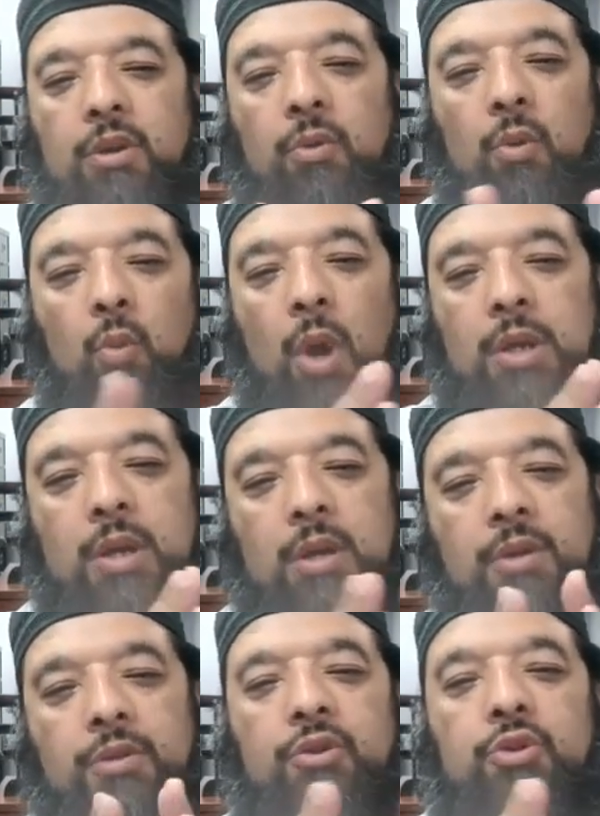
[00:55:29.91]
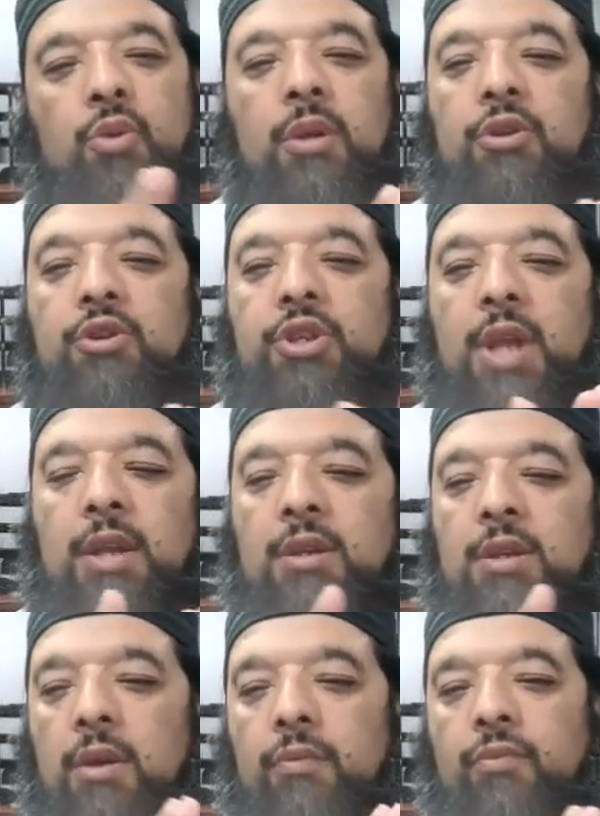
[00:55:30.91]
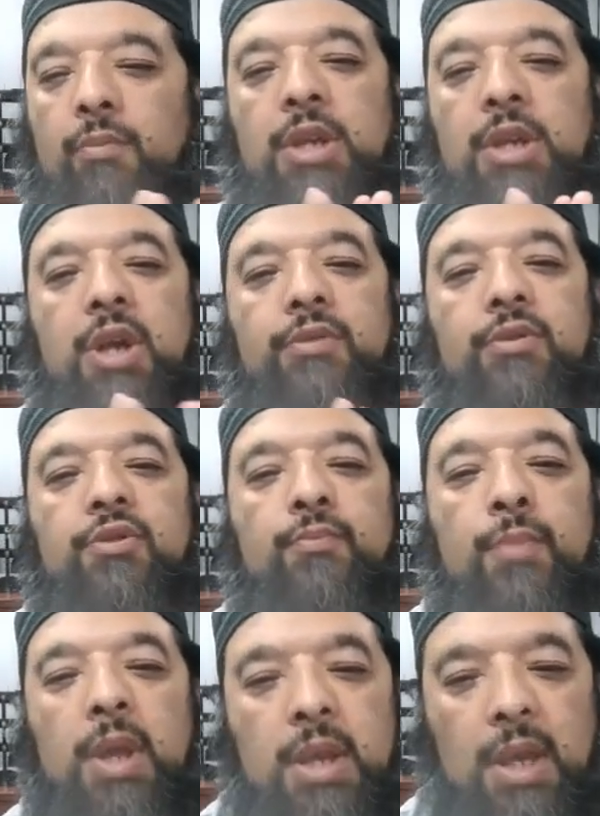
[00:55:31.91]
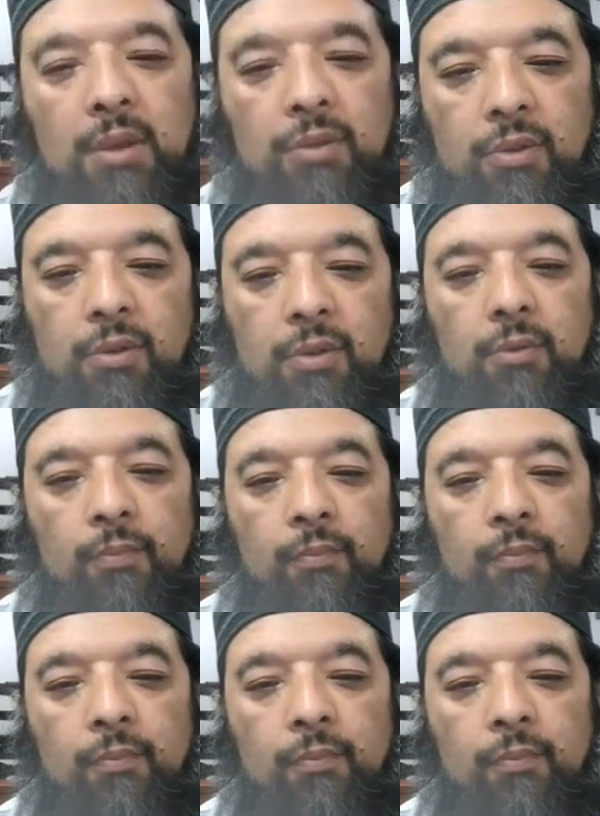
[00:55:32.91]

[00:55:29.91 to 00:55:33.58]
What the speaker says: one another to understand from each other's meanings.